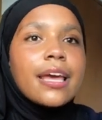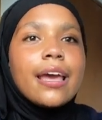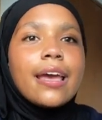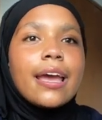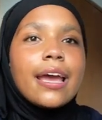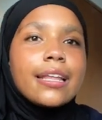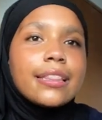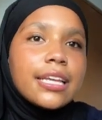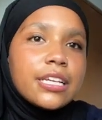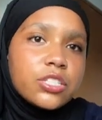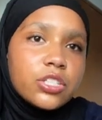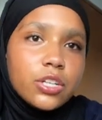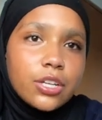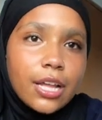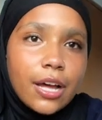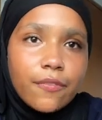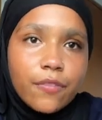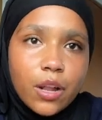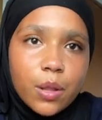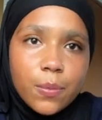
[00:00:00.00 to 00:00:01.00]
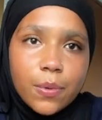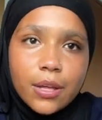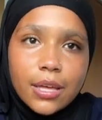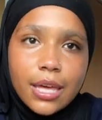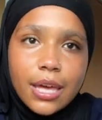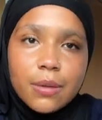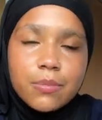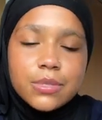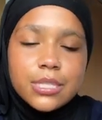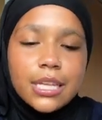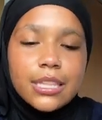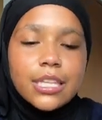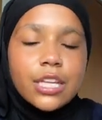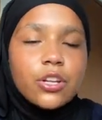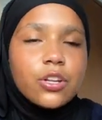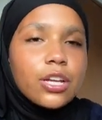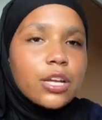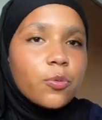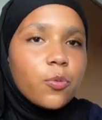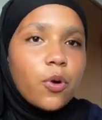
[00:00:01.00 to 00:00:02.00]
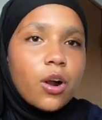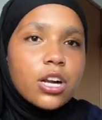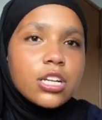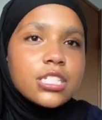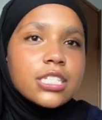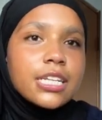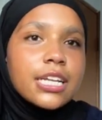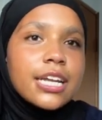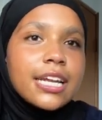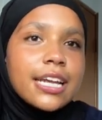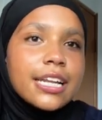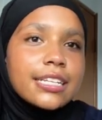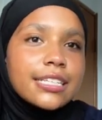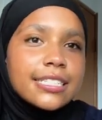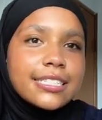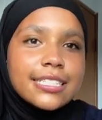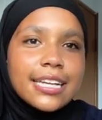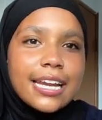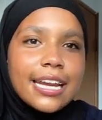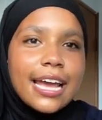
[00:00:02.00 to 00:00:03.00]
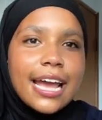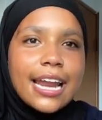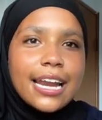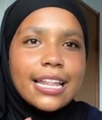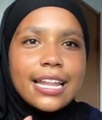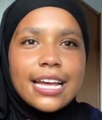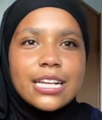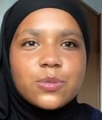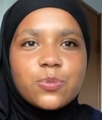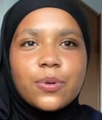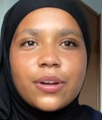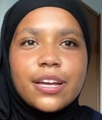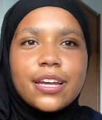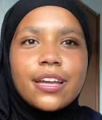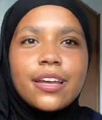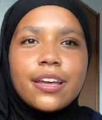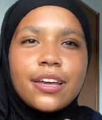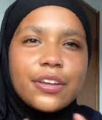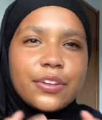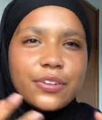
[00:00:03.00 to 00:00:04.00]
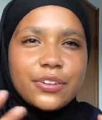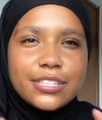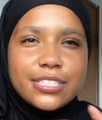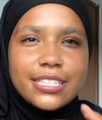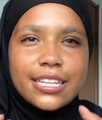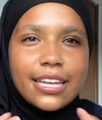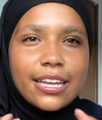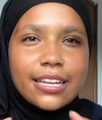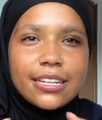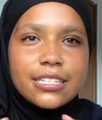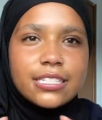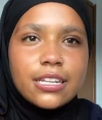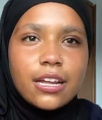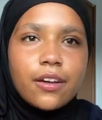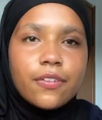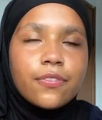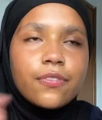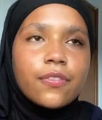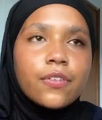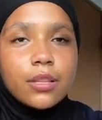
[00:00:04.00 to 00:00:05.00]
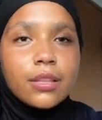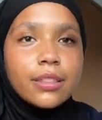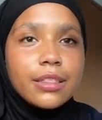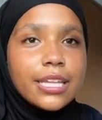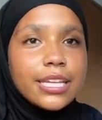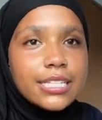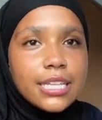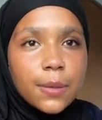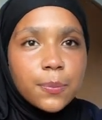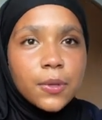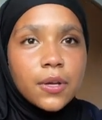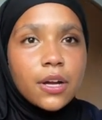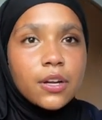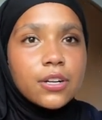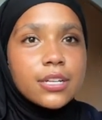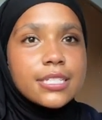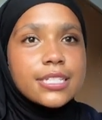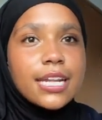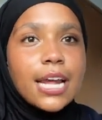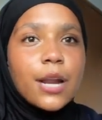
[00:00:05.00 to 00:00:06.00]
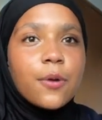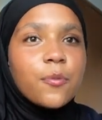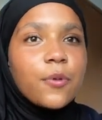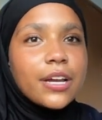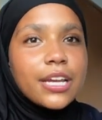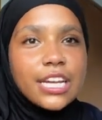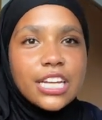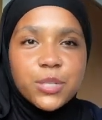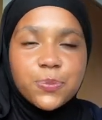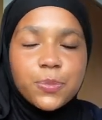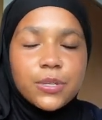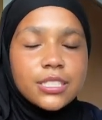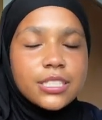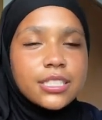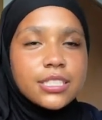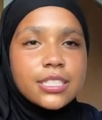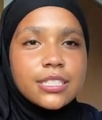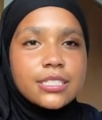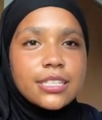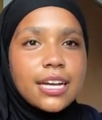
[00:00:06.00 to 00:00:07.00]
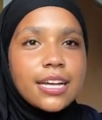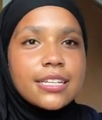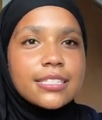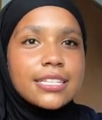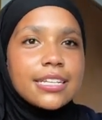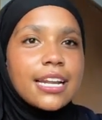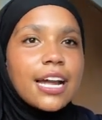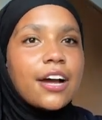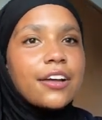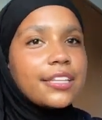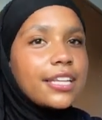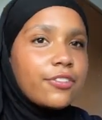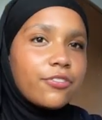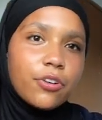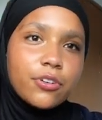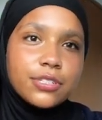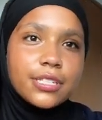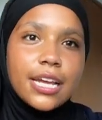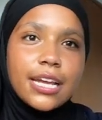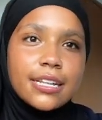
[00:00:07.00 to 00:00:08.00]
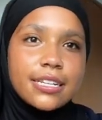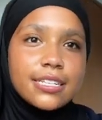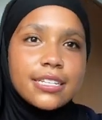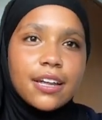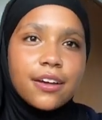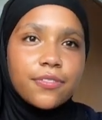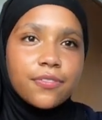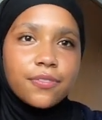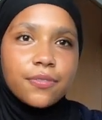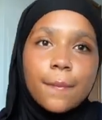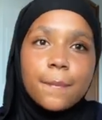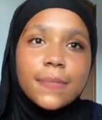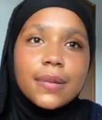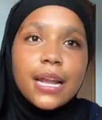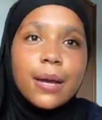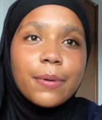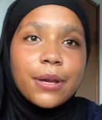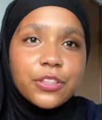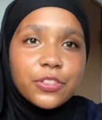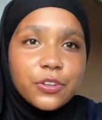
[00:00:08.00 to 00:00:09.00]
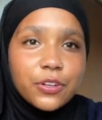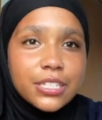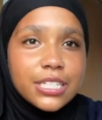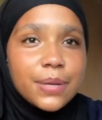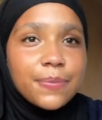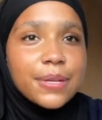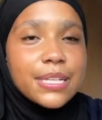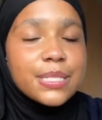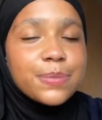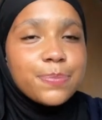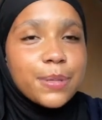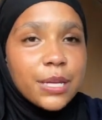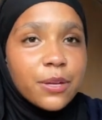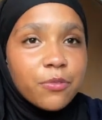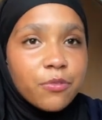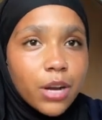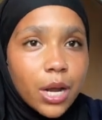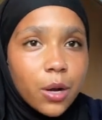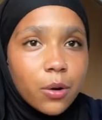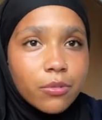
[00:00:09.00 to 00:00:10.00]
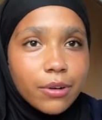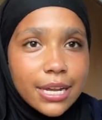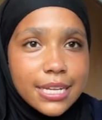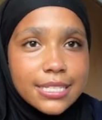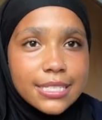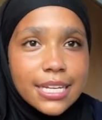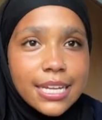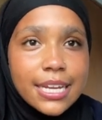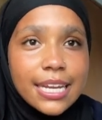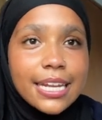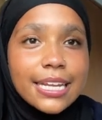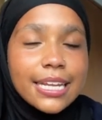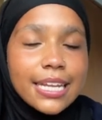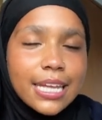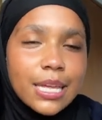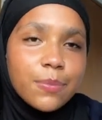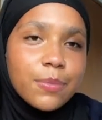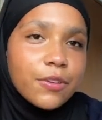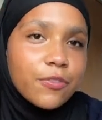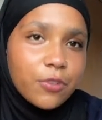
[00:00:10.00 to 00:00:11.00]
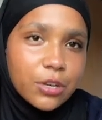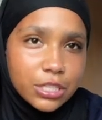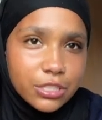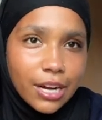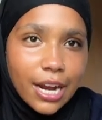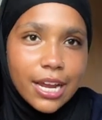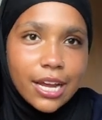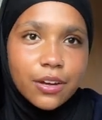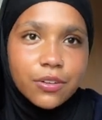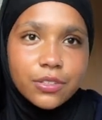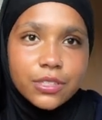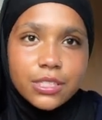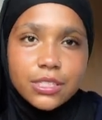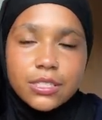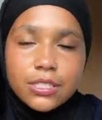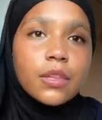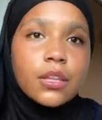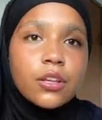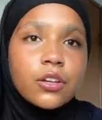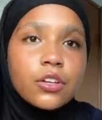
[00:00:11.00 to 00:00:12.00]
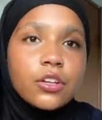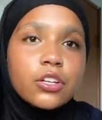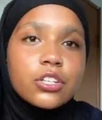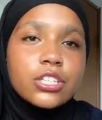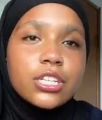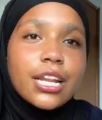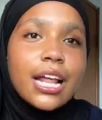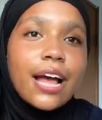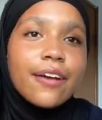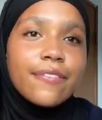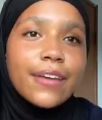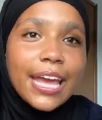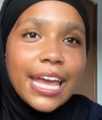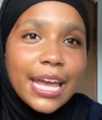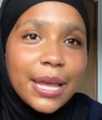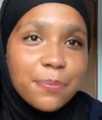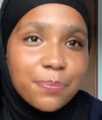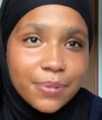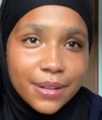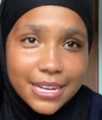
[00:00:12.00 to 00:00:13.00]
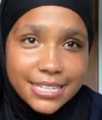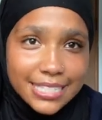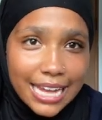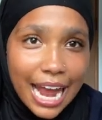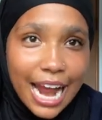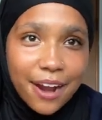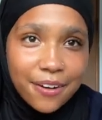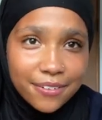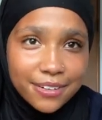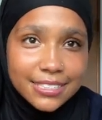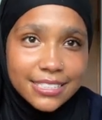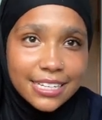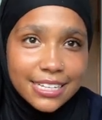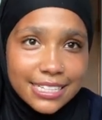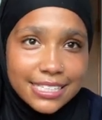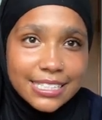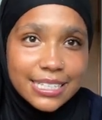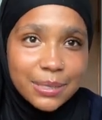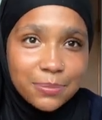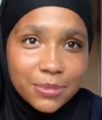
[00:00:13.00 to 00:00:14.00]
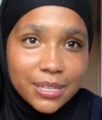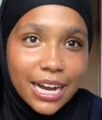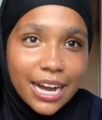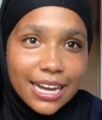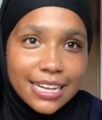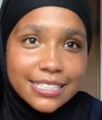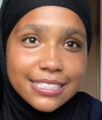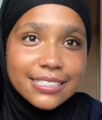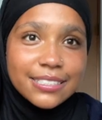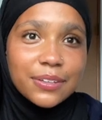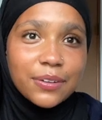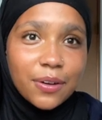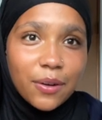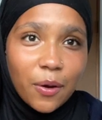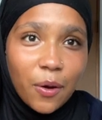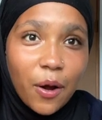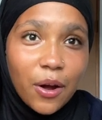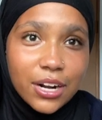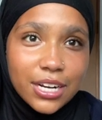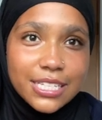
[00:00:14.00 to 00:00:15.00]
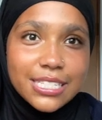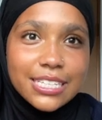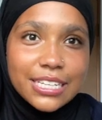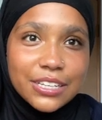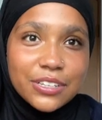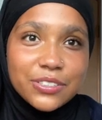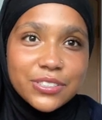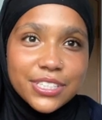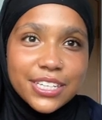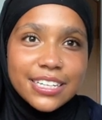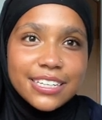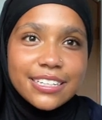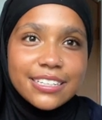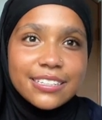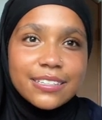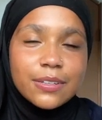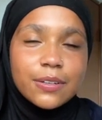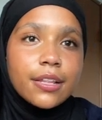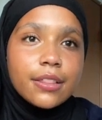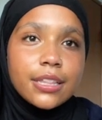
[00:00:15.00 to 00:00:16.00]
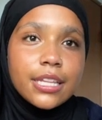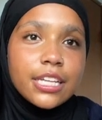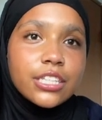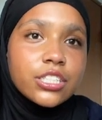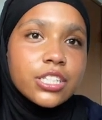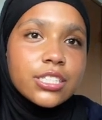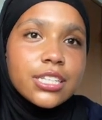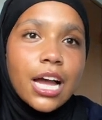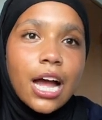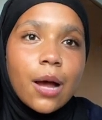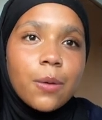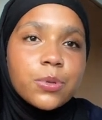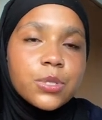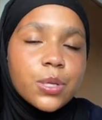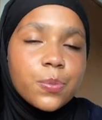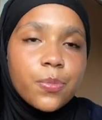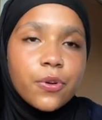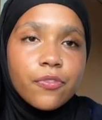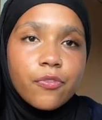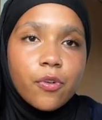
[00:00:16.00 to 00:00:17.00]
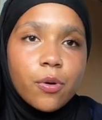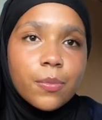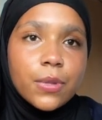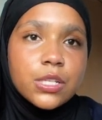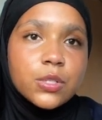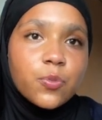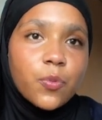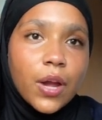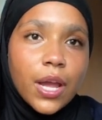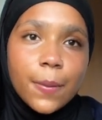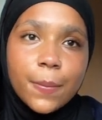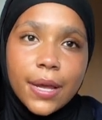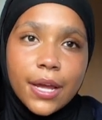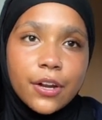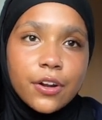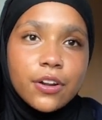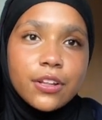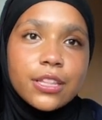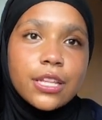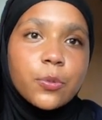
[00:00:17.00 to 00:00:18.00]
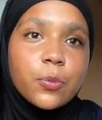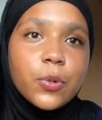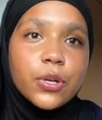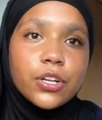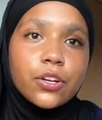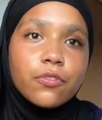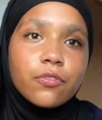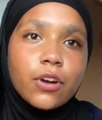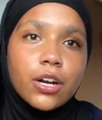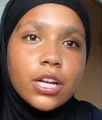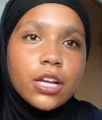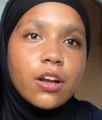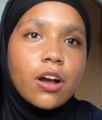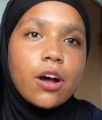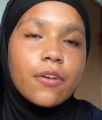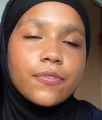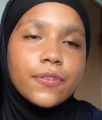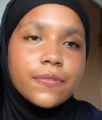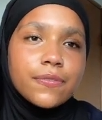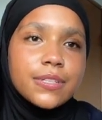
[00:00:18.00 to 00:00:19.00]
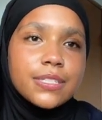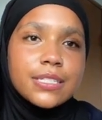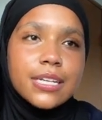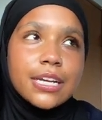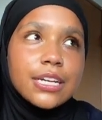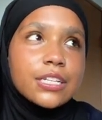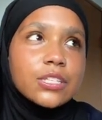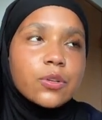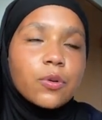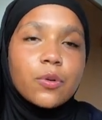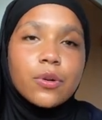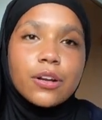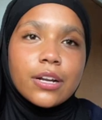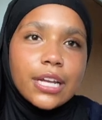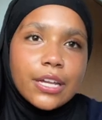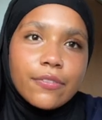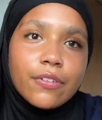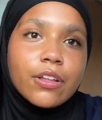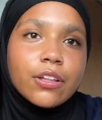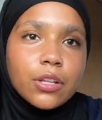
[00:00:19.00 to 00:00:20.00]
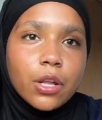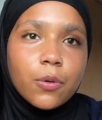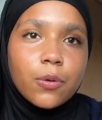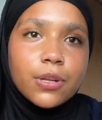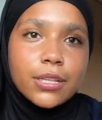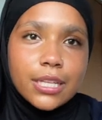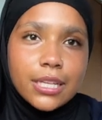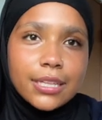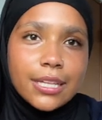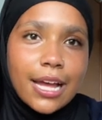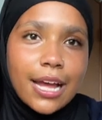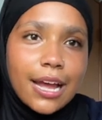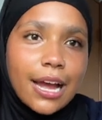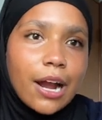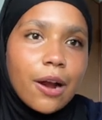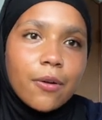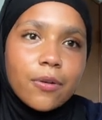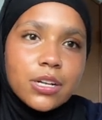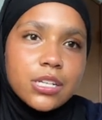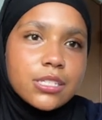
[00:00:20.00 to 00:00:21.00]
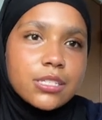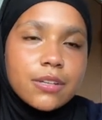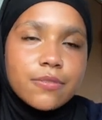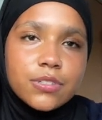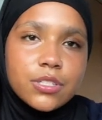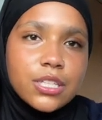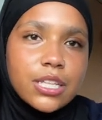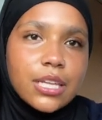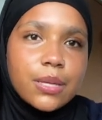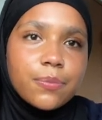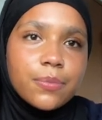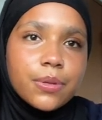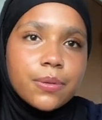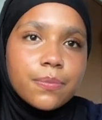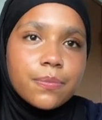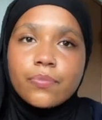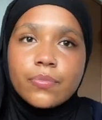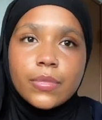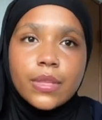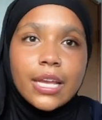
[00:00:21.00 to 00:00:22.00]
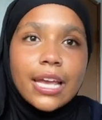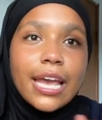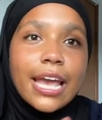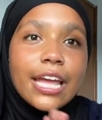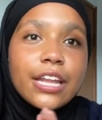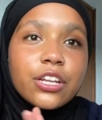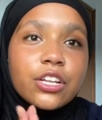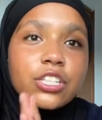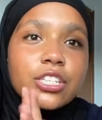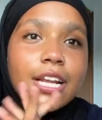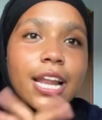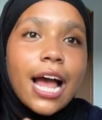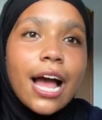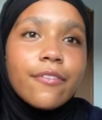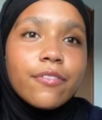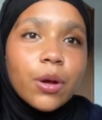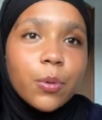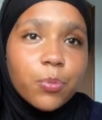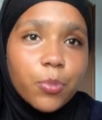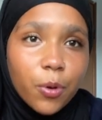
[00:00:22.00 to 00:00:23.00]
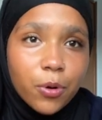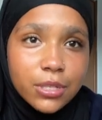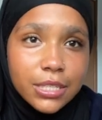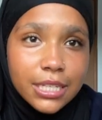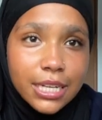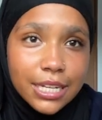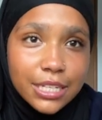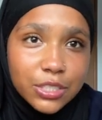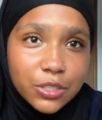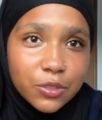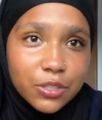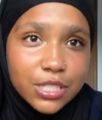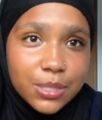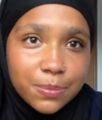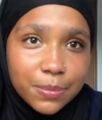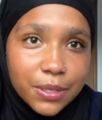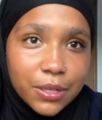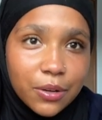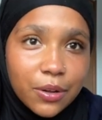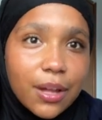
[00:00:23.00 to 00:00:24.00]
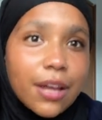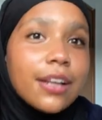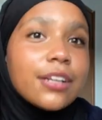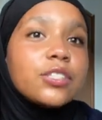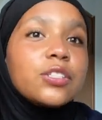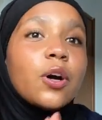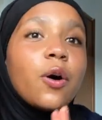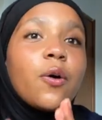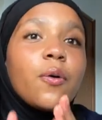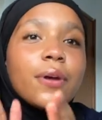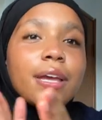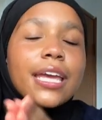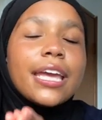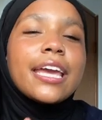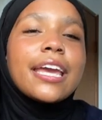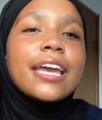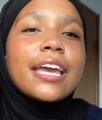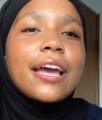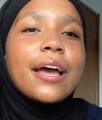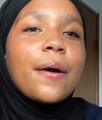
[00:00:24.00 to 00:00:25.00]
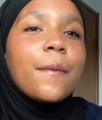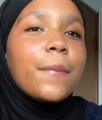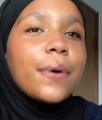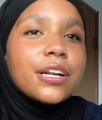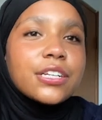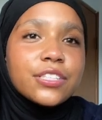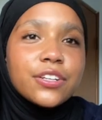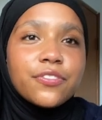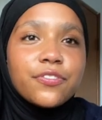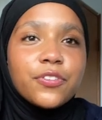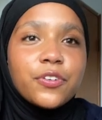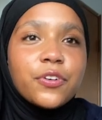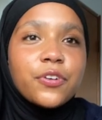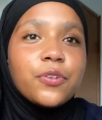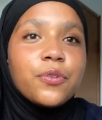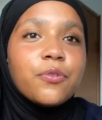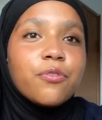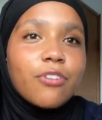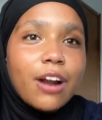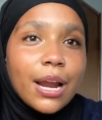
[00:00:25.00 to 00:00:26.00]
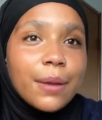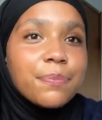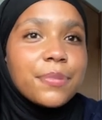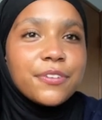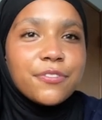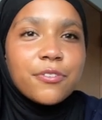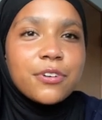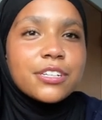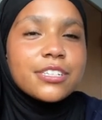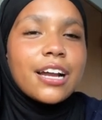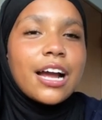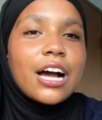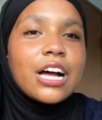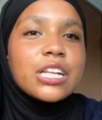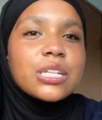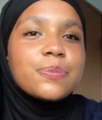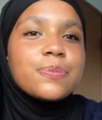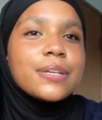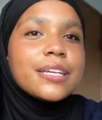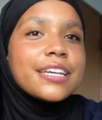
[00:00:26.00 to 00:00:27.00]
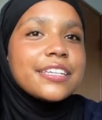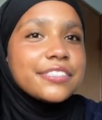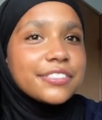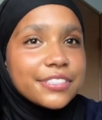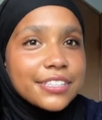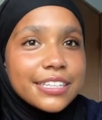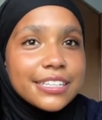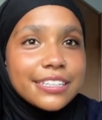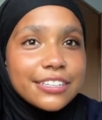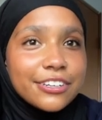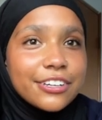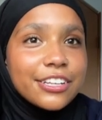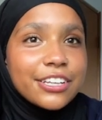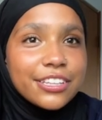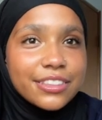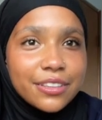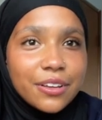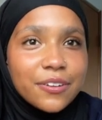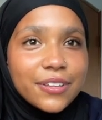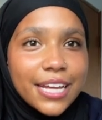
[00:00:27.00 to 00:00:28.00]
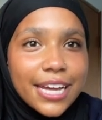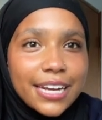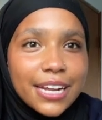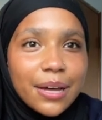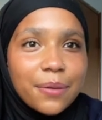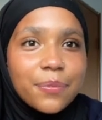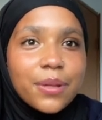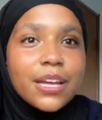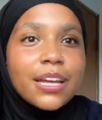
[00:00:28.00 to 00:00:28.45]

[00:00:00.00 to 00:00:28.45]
and they should have volleyball games, and then you can watch it and just kind of analyze what you're seeing and stuff. These help you understand what each position does and how they rotate and stuff. Now my third tip is be well rested and eat before tryouts. You should have 8+ hours of sleep, guys. Honestly, you should. This just helps your performance way better than when you're running off of 6 or even lower than that hours of sleep. And you should have a protein-induced meal. Don't eat a bunch of food right before tryouts because you could literally throw that up.